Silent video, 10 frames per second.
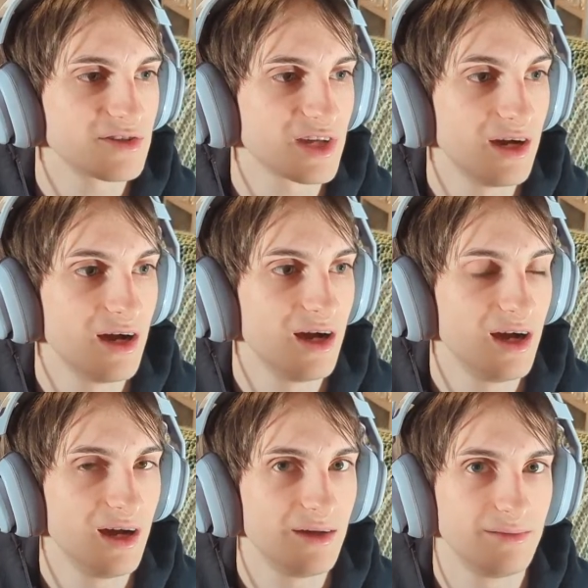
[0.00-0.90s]

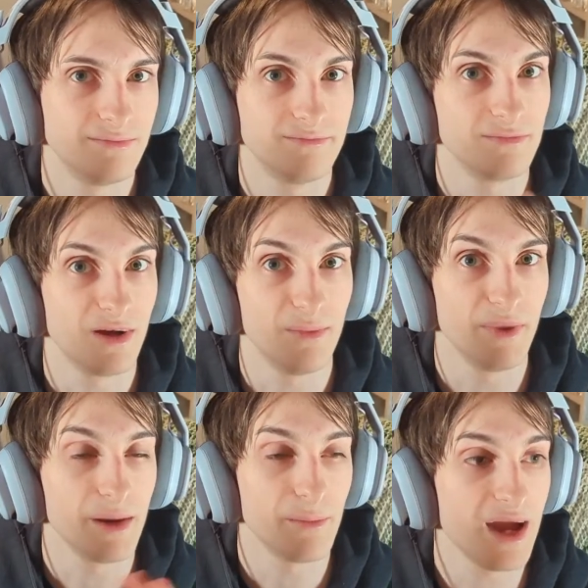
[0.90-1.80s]
Well, I'm
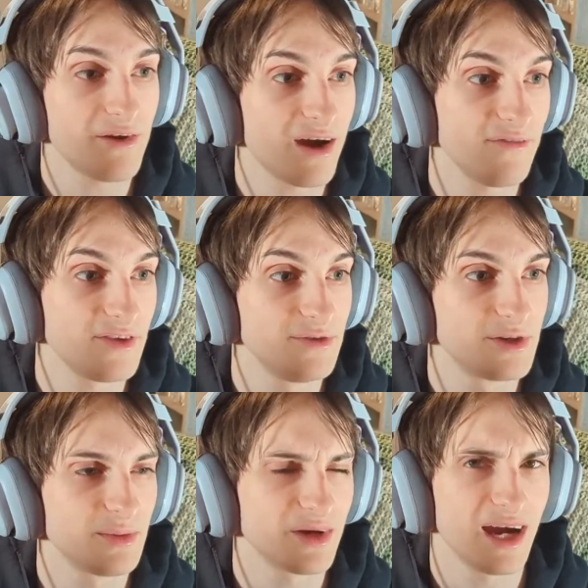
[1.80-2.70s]
not a Minecraft
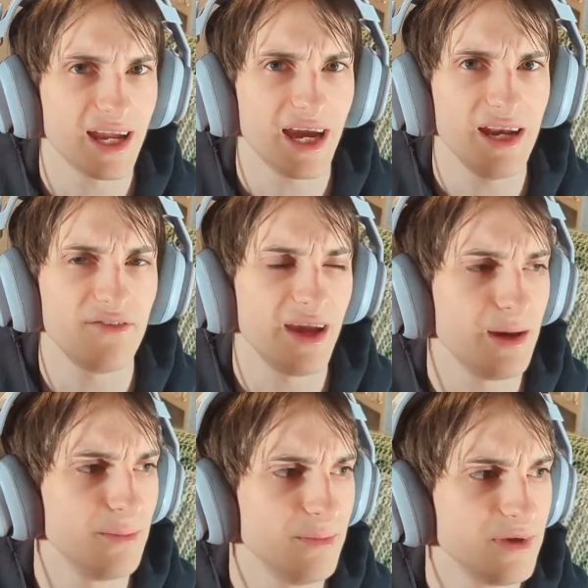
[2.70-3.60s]
YouTuber. I kind of
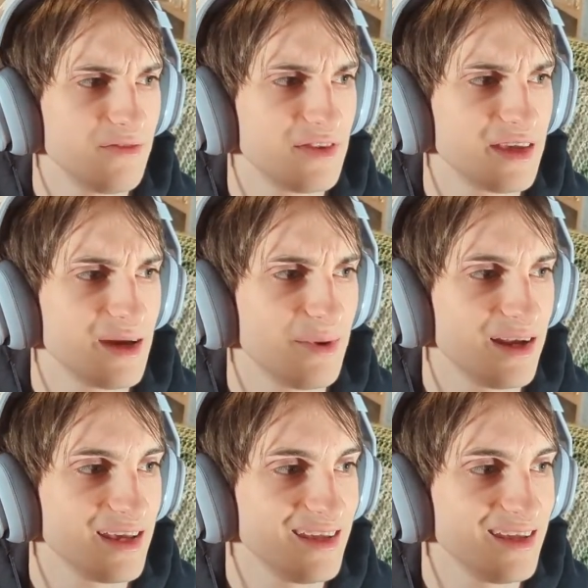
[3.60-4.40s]
am, if you think about it.